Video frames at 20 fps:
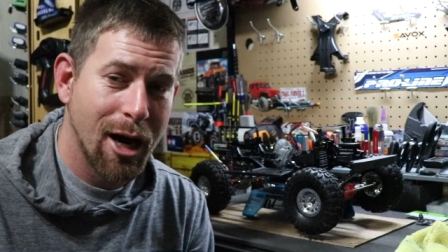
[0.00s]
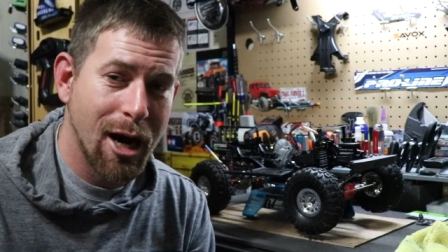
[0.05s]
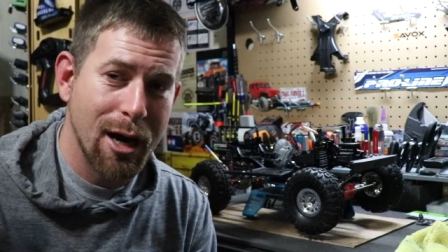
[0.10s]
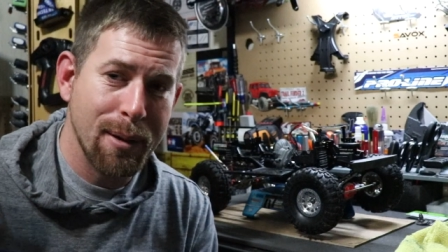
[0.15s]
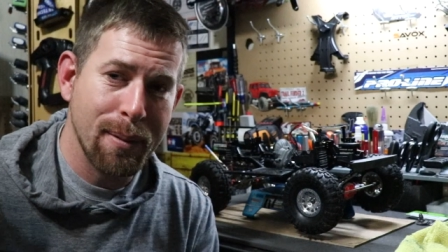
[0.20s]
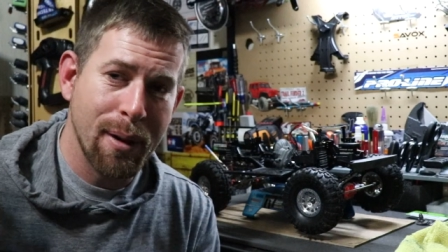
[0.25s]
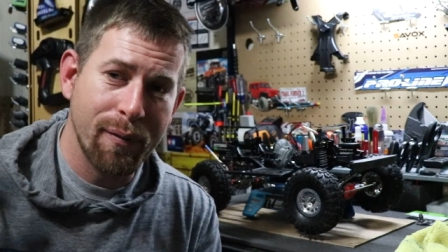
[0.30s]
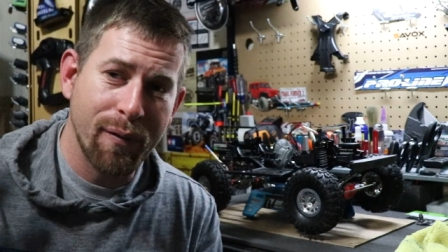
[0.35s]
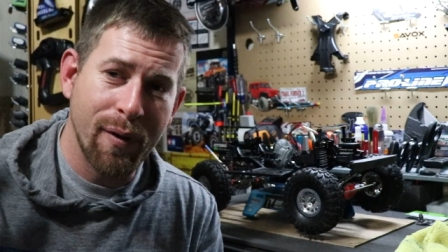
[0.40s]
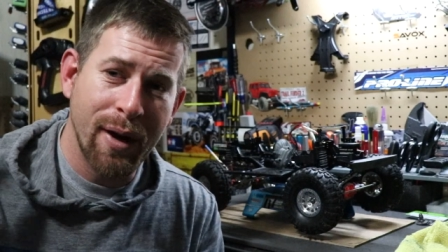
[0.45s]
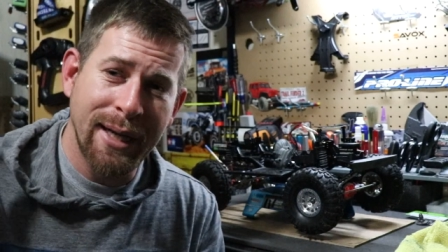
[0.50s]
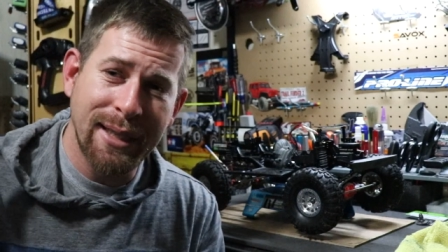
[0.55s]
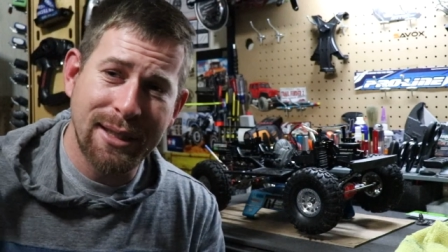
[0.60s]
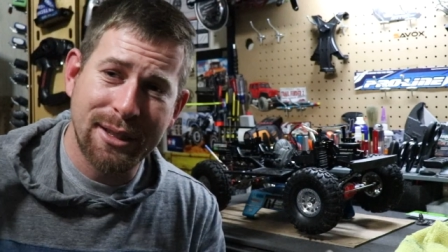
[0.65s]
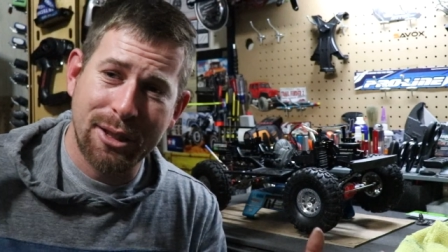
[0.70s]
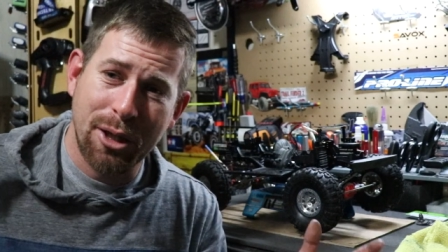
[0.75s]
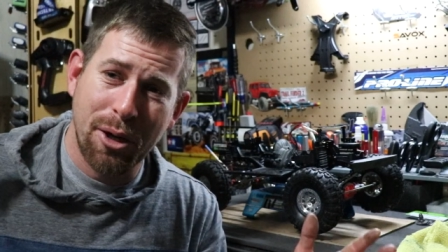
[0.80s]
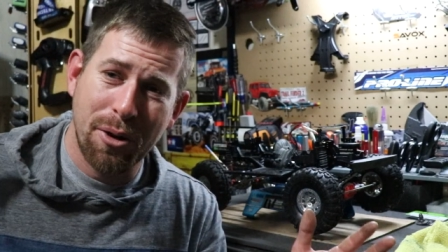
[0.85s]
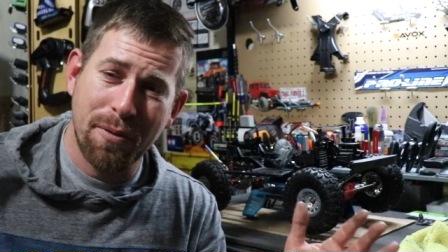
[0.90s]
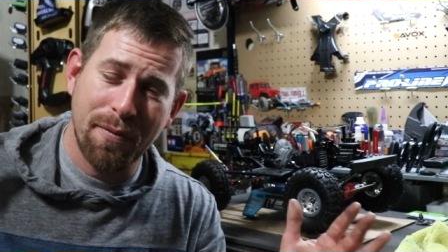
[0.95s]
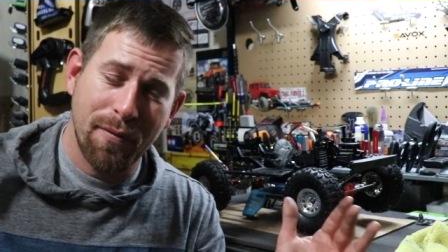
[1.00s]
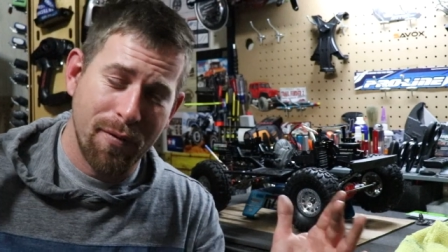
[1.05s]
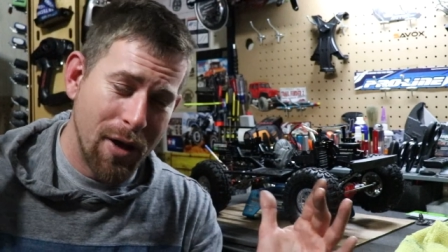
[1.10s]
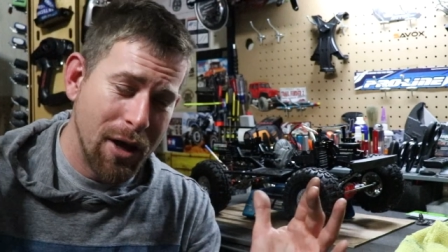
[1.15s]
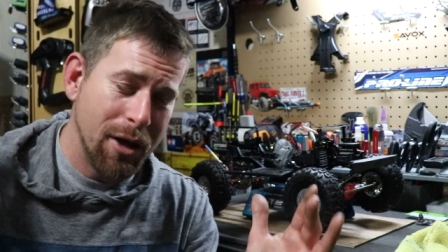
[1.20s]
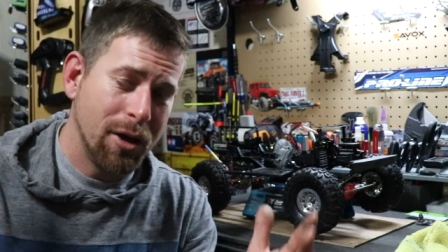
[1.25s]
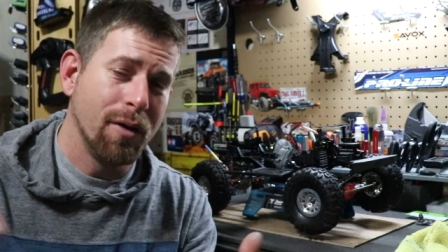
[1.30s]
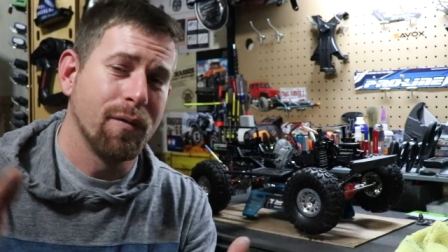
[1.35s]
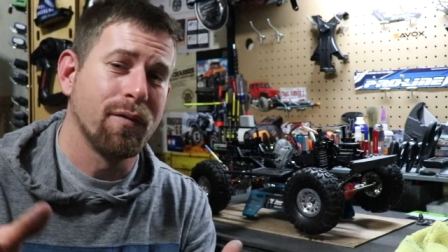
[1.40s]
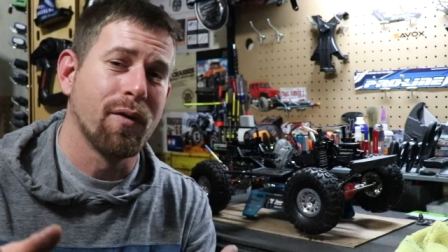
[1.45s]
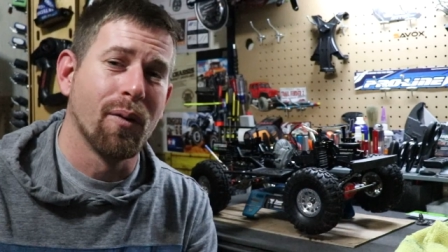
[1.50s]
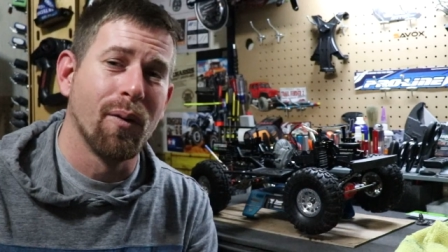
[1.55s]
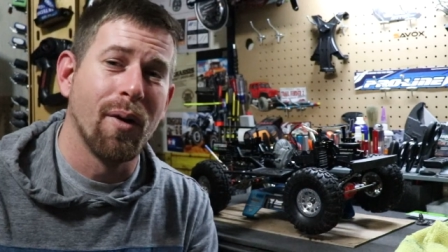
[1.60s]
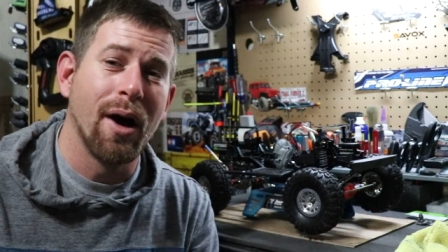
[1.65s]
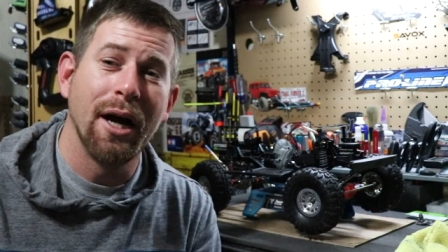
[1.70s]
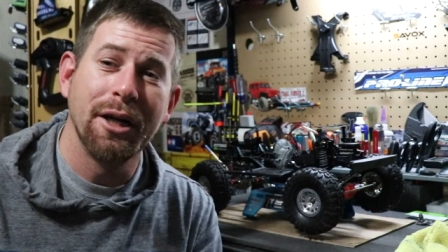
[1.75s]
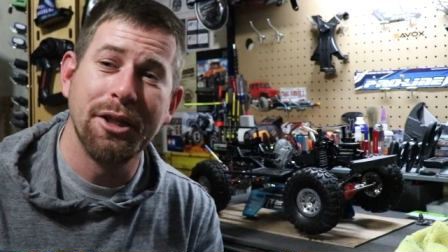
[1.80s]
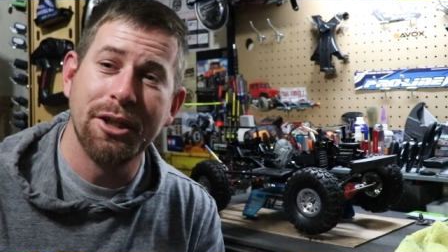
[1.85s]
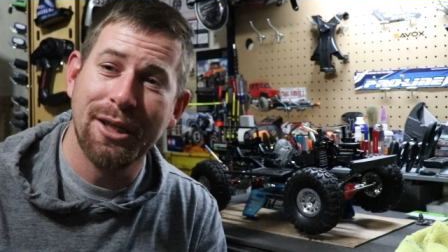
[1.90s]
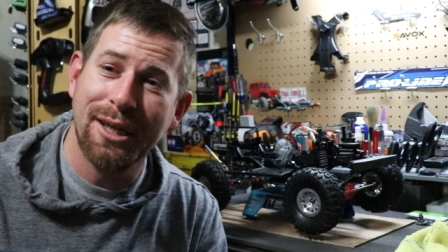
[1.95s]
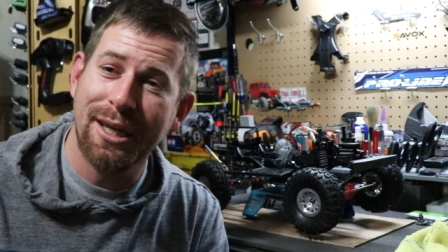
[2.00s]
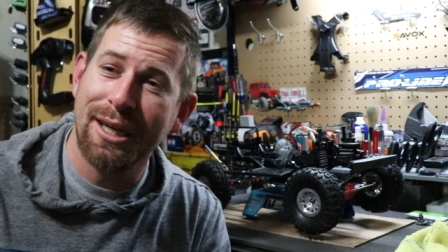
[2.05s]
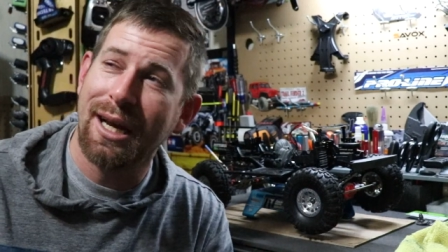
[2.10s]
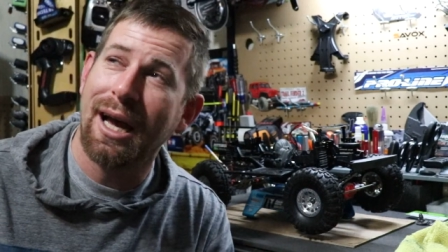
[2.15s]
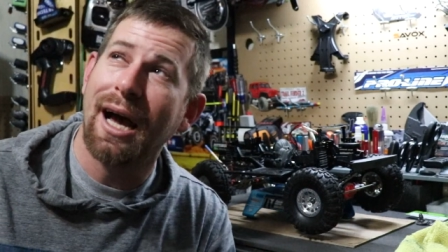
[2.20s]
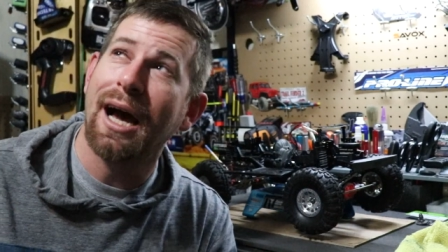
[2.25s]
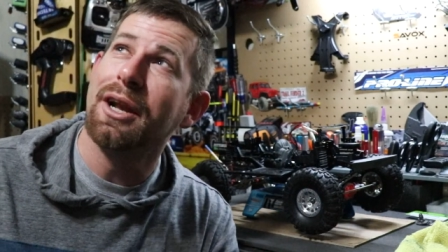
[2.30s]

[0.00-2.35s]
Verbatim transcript: All right, my friends, so thank you for watching.